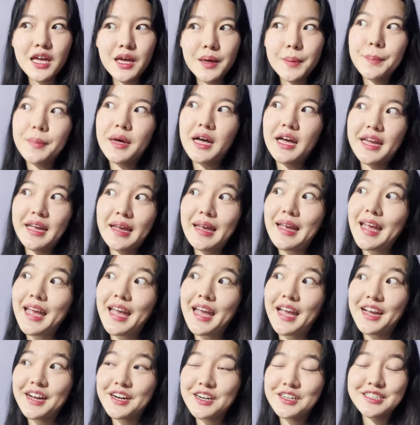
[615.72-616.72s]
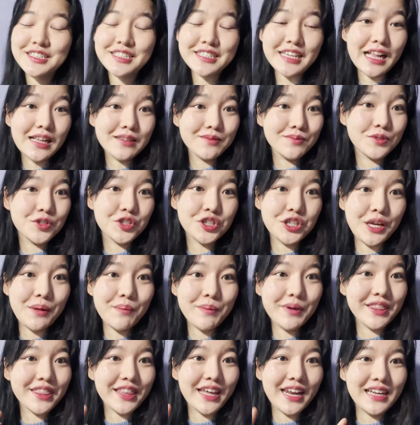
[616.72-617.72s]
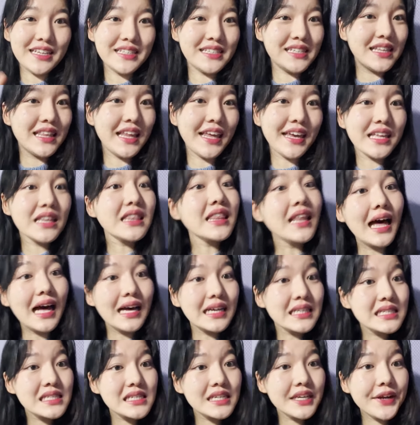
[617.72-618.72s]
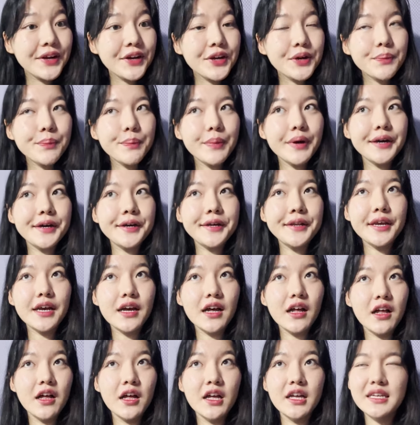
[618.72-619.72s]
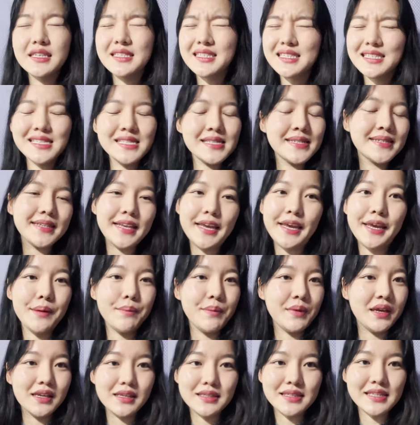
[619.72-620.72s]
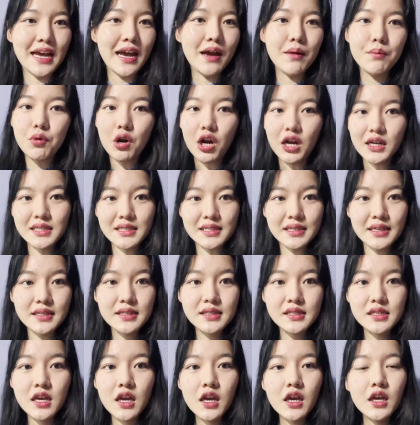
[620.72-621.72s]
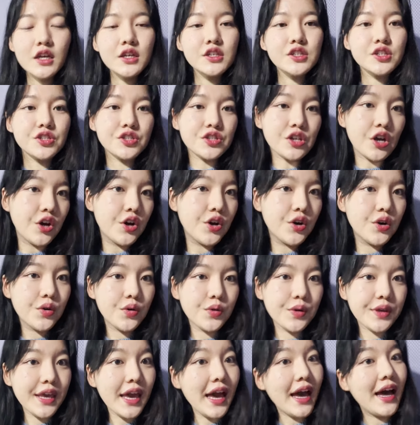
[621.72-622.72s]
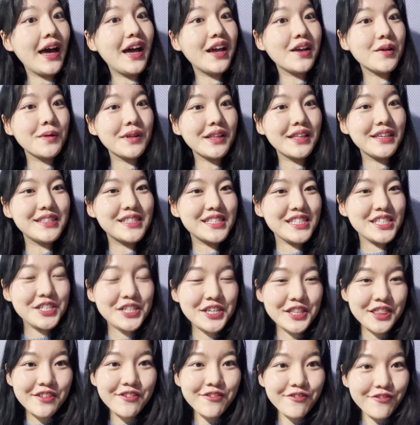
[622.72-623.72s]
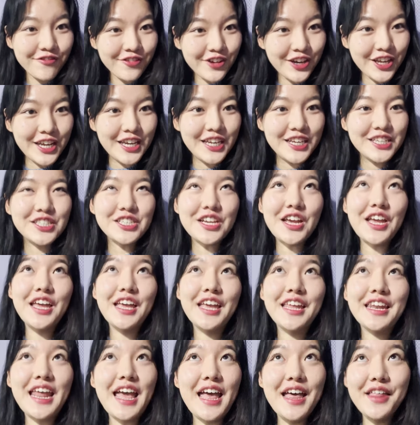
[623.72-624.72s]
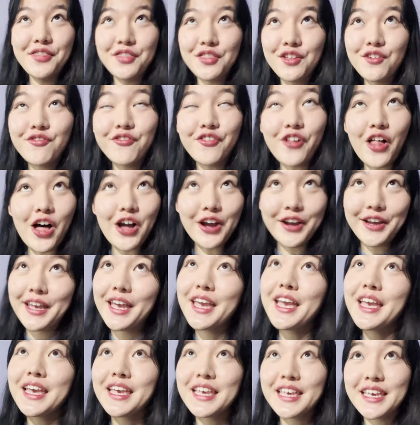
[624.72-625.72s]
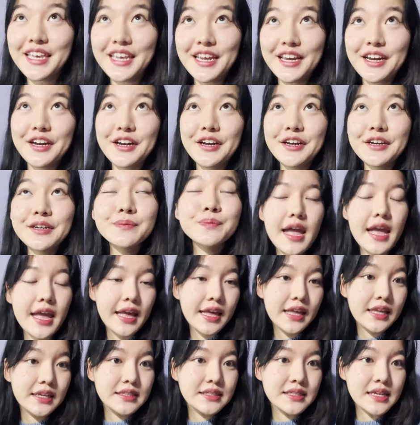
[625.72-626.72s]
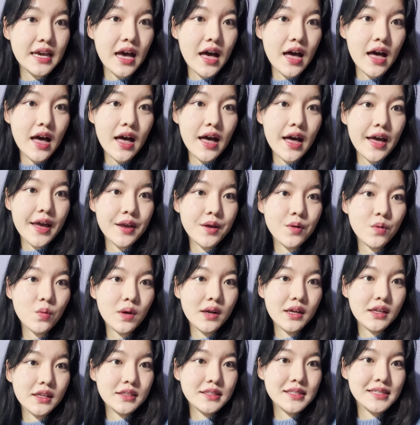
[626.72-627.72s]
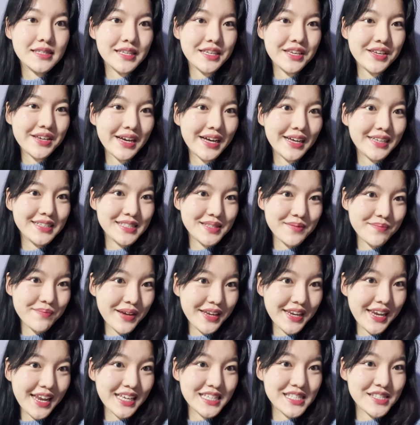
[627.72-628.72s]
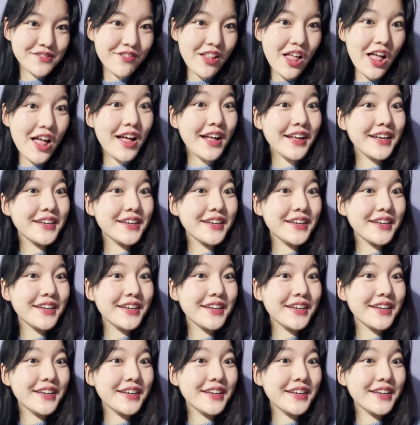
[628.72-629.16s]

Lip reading: my hair scalp treatment that I did like last year, but it's the same exact process. So yeah, I will insert the footage and end the vlog here, and I will see you guys in my next vlog.